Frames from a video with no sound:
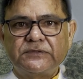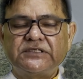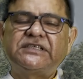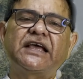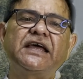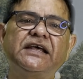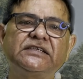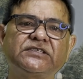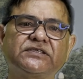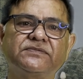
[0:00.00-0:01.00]
Second
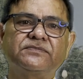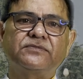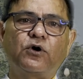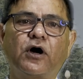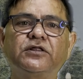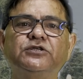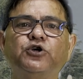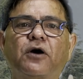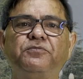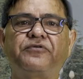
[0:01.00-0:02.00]
is
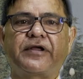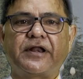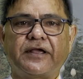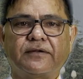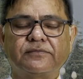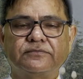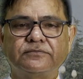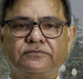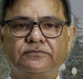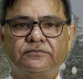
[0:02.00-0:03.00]
on-the-job training.
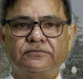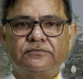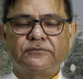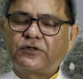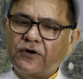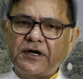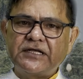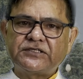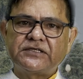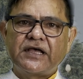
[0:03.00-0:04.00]
Third
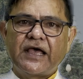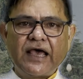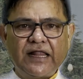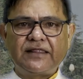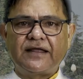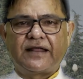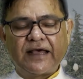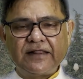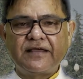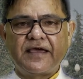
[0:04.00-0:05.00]
is health and
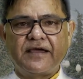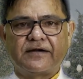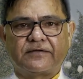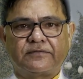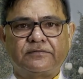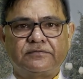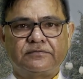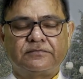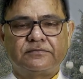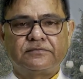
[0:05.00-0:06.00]
healthcare.
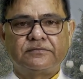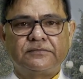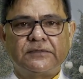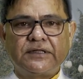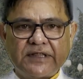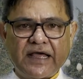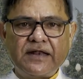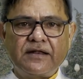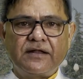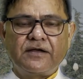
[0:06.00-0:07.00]

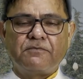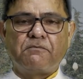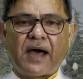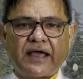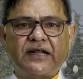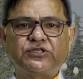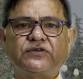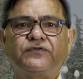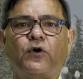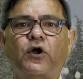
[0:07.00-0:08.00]
Then migration
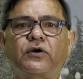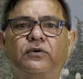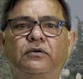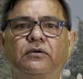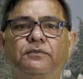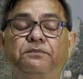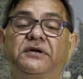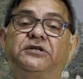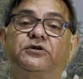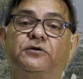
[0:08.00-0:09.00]
for
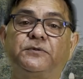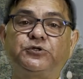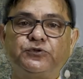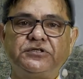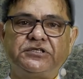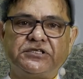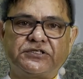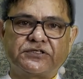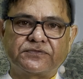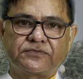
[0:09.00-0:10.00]
better opportunities.